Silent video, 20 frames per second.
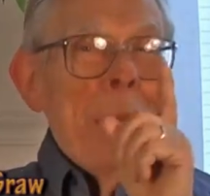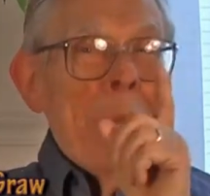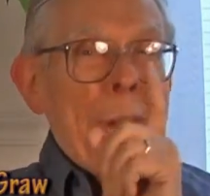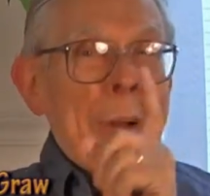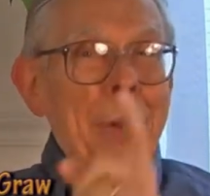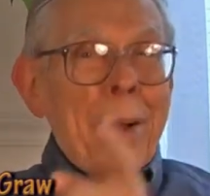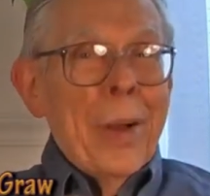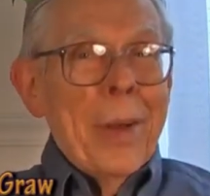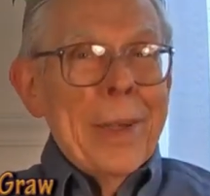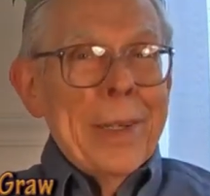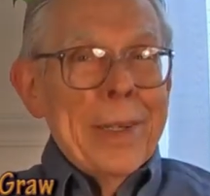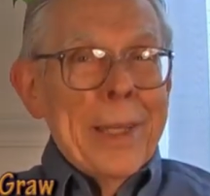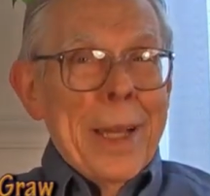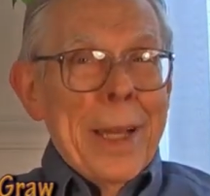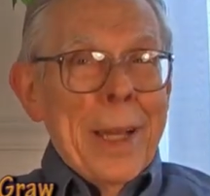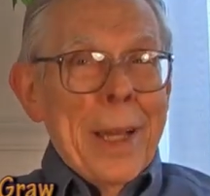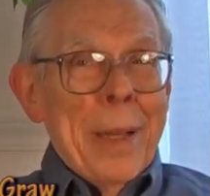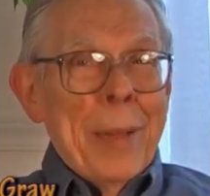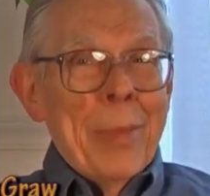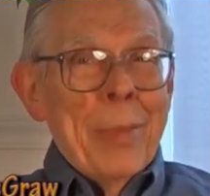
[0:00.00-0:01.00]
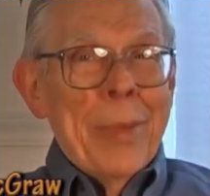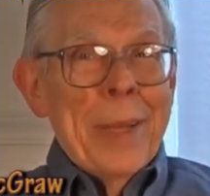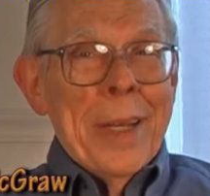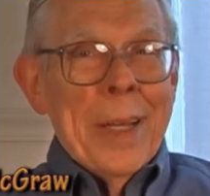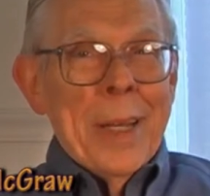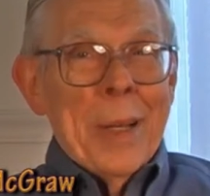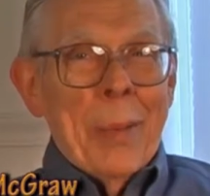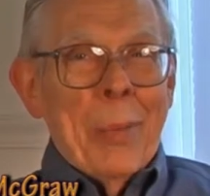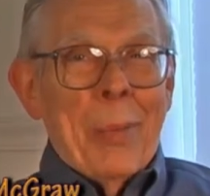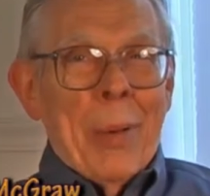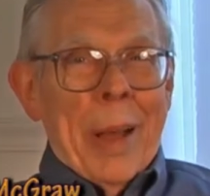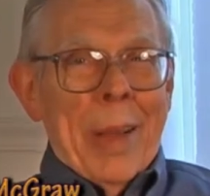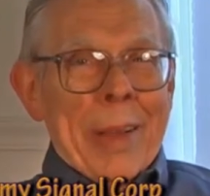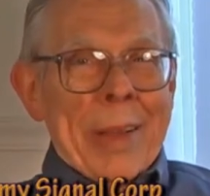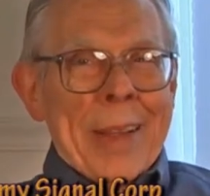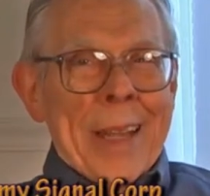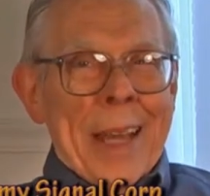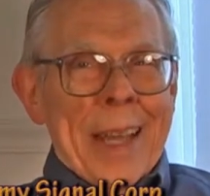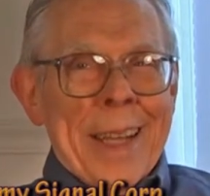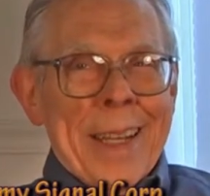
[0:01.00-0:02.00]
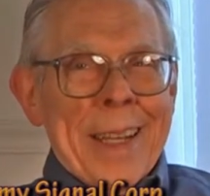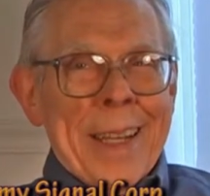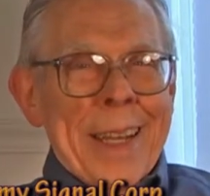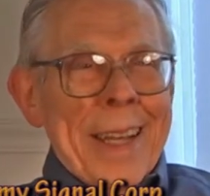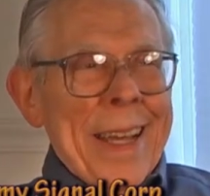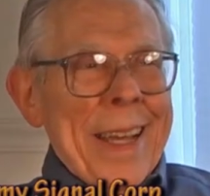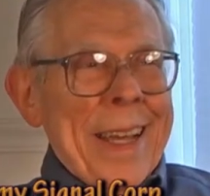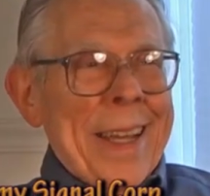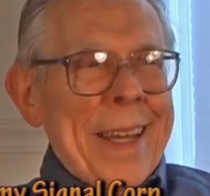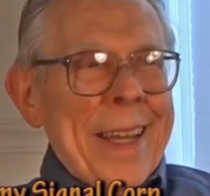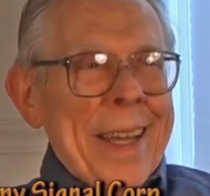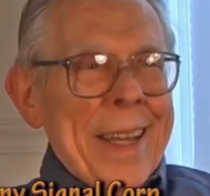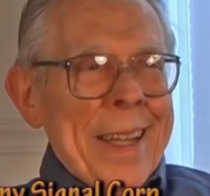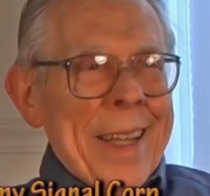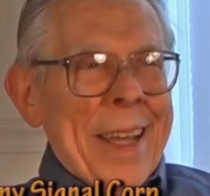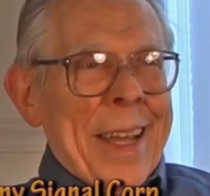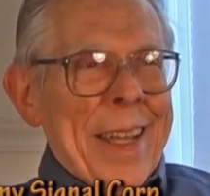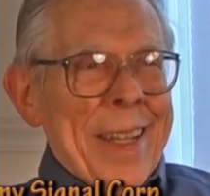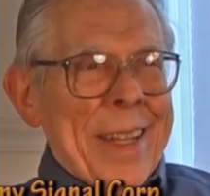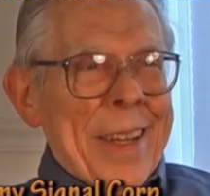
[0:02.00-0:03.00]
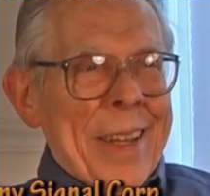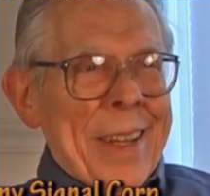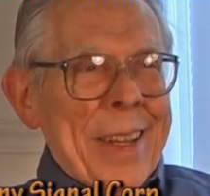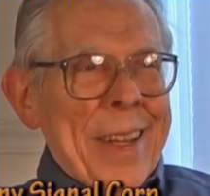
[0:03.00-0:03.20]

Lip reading: me a hard time about that.